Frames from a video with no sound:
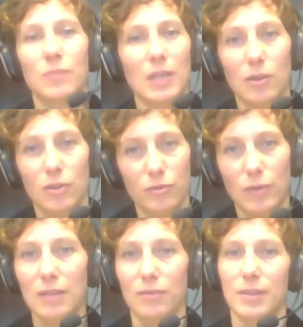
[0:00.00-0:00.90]
a lot of
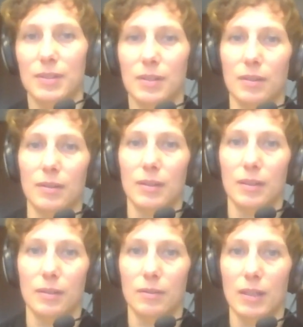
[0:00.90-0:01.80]
relevance
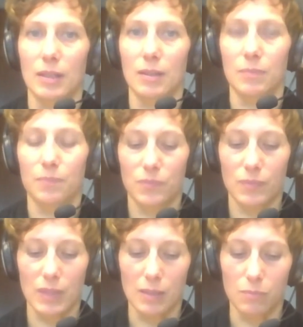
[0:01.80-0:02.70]

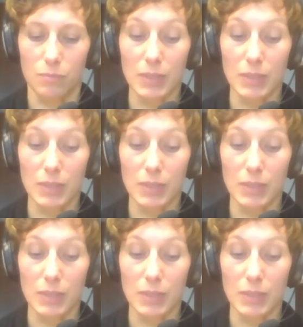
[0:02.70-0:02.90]
in